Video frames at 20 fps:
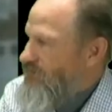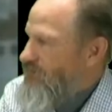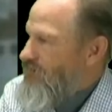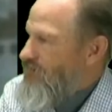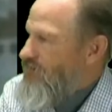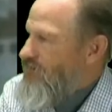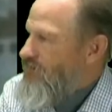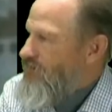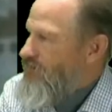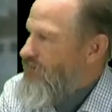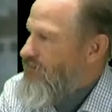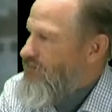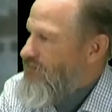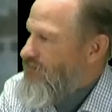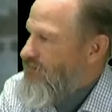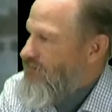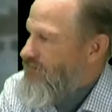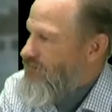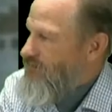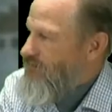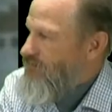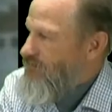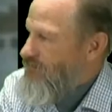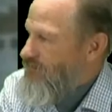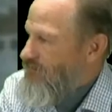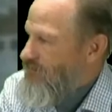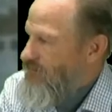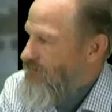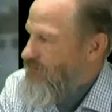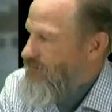
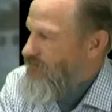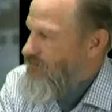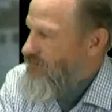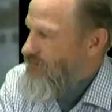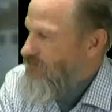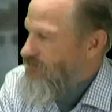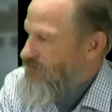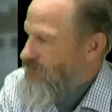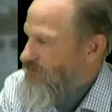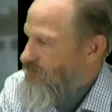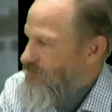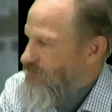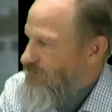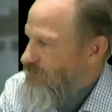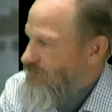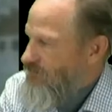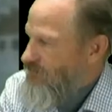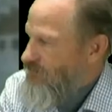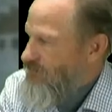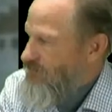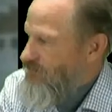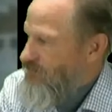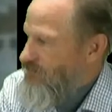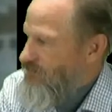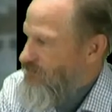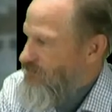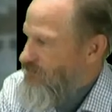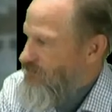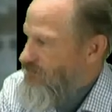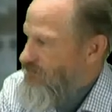
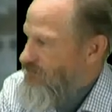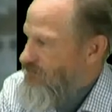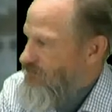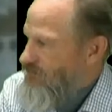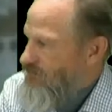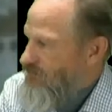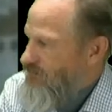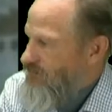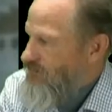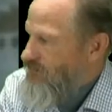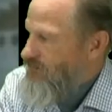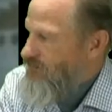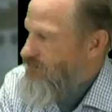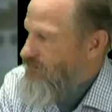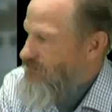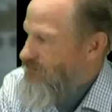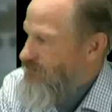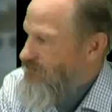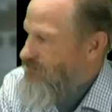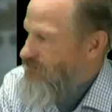The person shown says nothing.